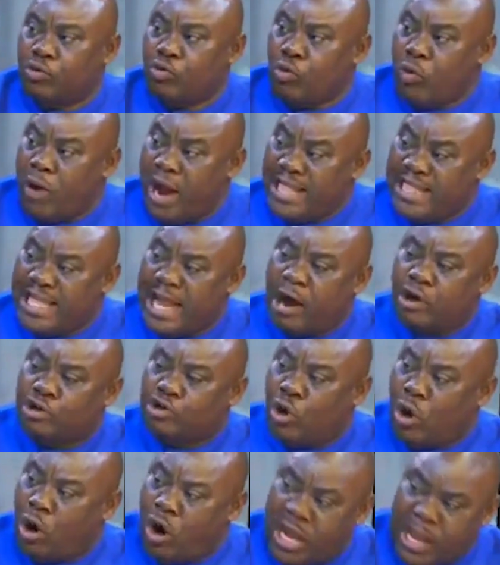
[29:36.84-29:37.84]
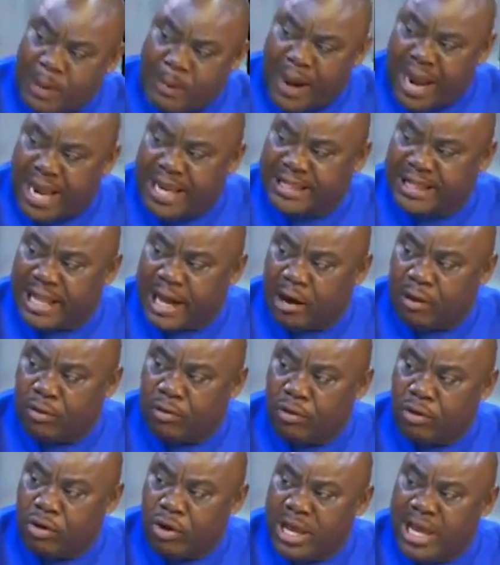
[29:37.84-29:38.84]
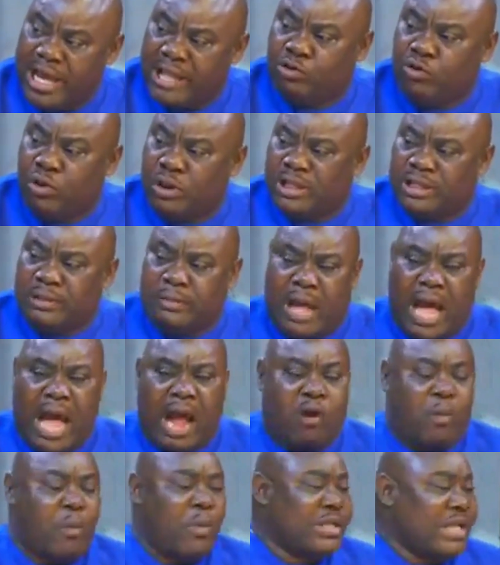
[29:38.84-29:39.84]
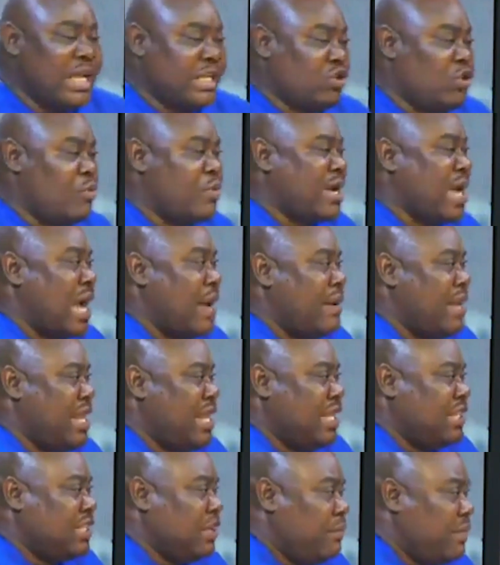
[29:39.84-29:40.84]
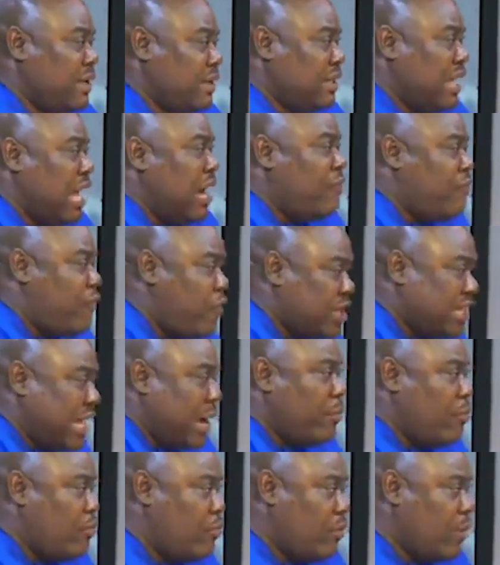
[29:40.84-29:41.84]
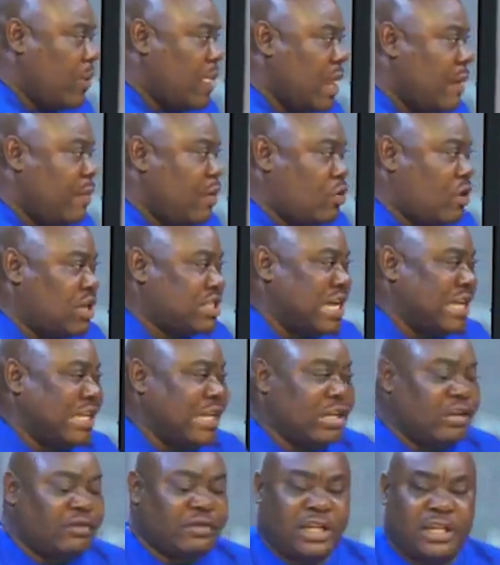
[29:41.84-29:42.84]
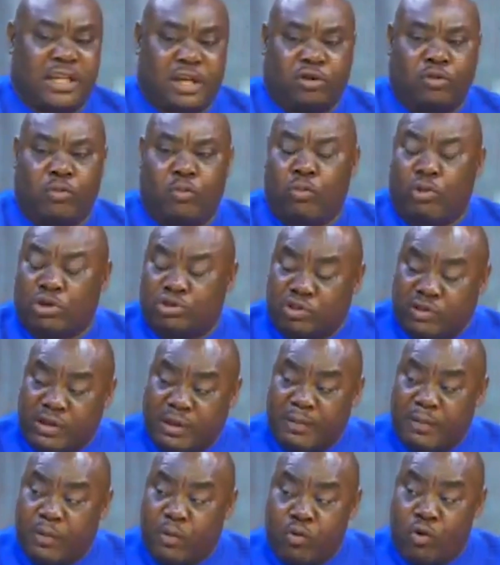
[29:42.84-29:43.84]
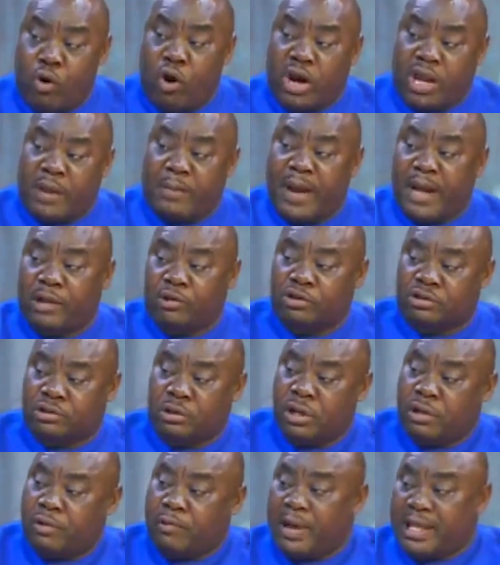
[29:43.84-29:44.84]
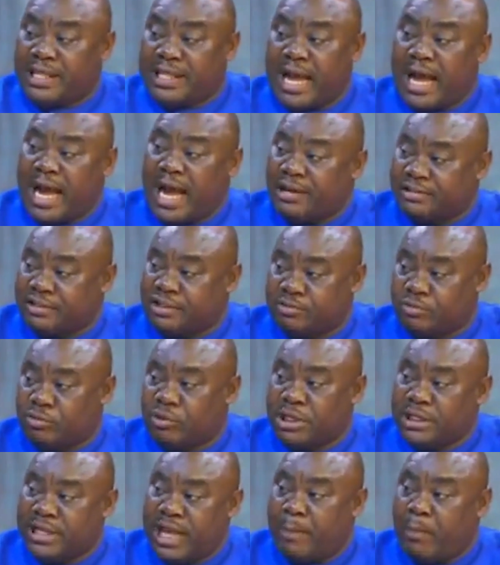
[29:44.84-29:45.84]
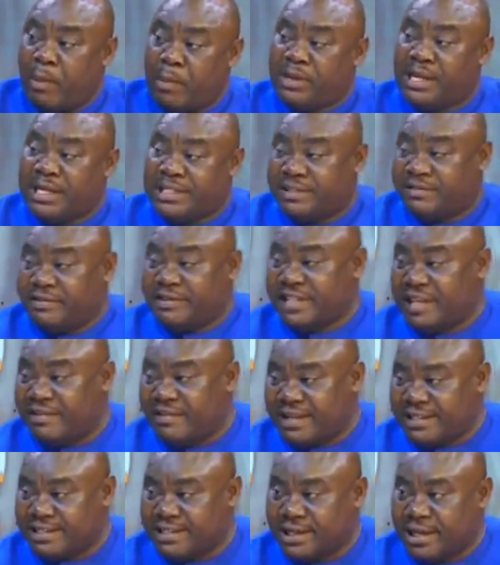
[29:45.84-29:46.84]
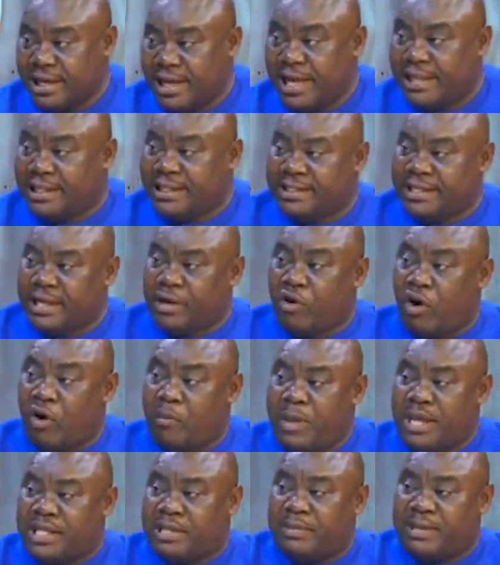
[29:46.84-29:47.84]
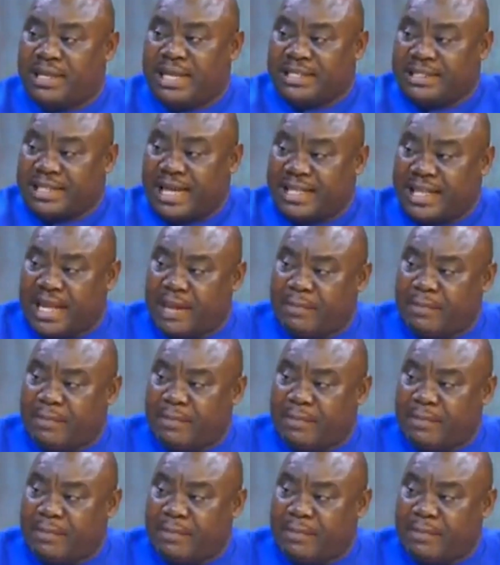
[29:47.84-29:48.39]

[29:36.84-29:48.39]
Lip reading: Where they are also occupying now, accommodation will become a little bit affordable because at the end of the day, most of the people who occupy those rental houses, they are probably civil servants. It is a government who can say